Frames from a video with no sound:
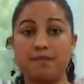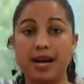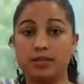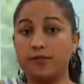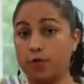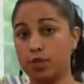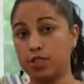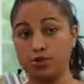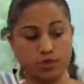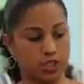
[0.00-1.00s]
mine to
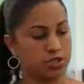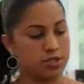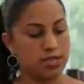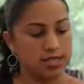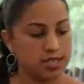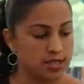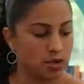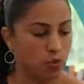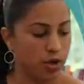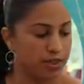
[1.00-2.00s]
42 inches. This is
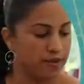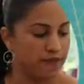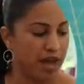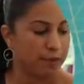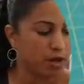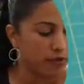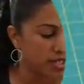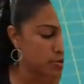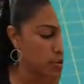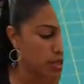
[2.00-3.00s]
the width of the fabric on
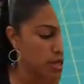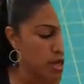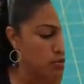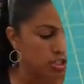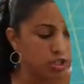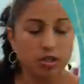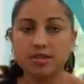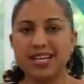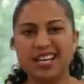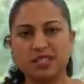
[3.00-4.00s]
this one, which
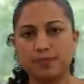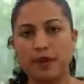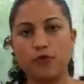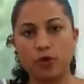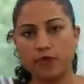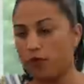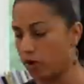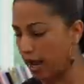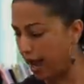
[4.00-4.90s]
looks like it's about 44 and a